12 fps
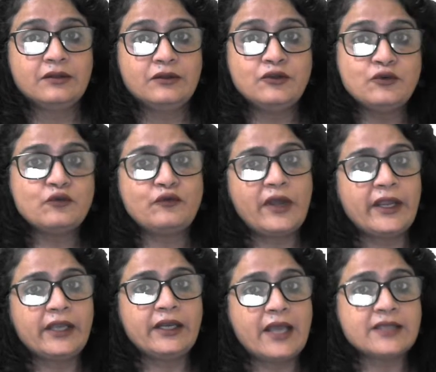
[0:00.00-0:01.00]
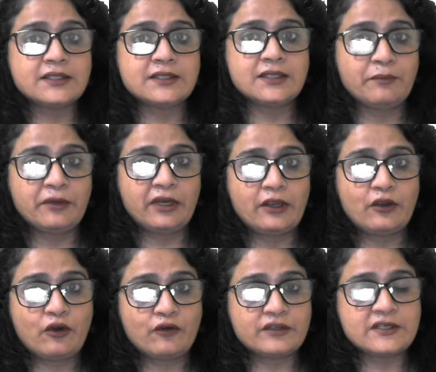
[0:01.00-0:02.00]
you find as a summary
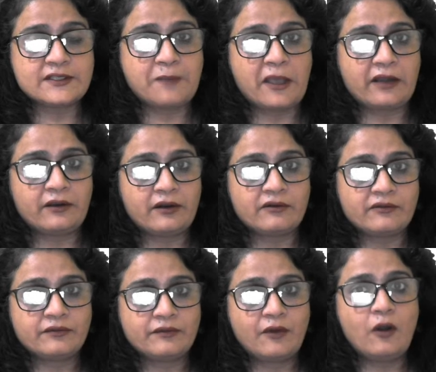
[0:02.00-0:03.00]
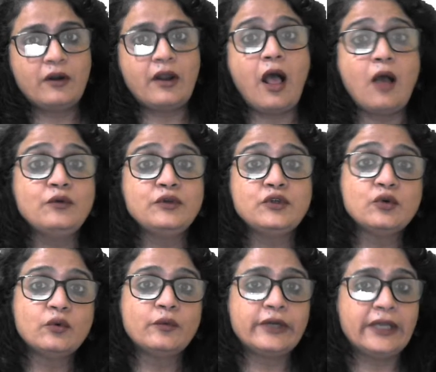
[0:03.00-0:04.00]
of this paragraph, or how you
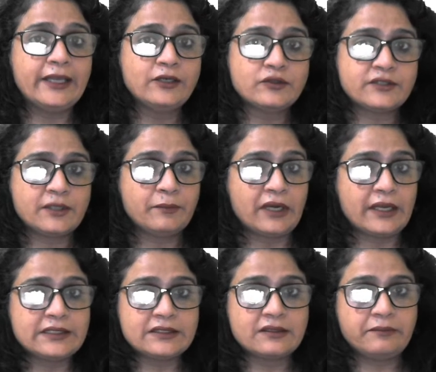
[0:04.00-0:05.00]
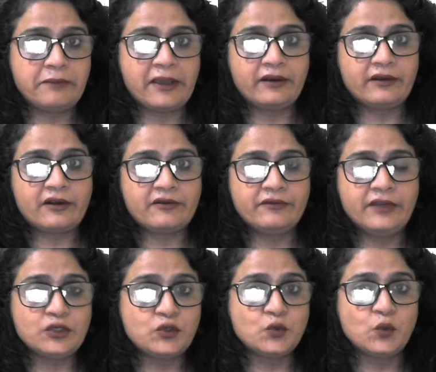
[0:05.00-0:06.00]
would like to summarize the paragraph
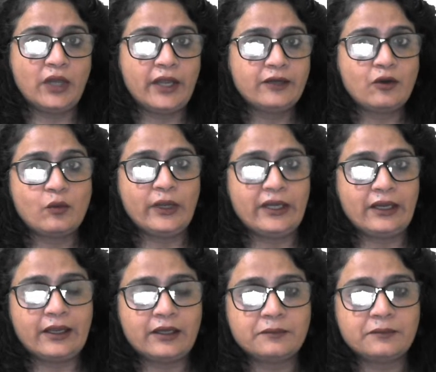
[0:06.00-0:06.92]
in 2 lines or 1 line.